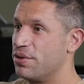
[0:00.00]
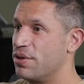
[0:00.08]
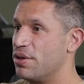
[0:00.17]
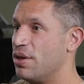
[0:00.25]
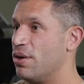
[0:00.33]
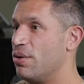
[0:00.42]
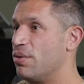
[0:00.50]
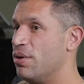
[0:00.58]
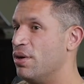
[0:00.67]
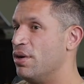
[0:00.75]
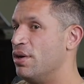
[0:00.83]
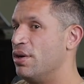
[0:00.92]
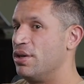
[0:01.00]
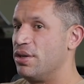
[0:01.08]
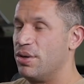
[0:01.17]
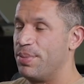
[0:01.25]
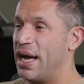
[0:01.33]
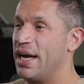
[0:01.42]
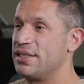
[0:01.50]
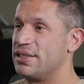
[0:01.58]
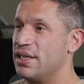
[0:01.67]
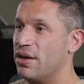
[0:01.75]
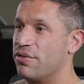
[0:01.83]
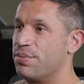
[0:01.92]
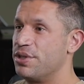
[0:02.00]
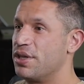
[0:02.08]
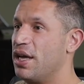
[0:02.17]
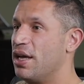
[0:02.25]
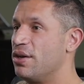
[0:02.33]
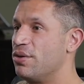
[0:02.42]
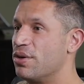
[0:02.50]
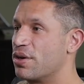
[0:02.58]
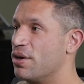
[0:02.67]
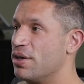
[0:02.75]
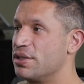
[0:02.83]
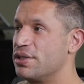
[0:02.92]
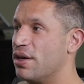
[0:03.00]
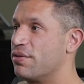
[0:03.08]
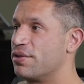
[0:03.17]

You could know your past self, but you can't know your current self,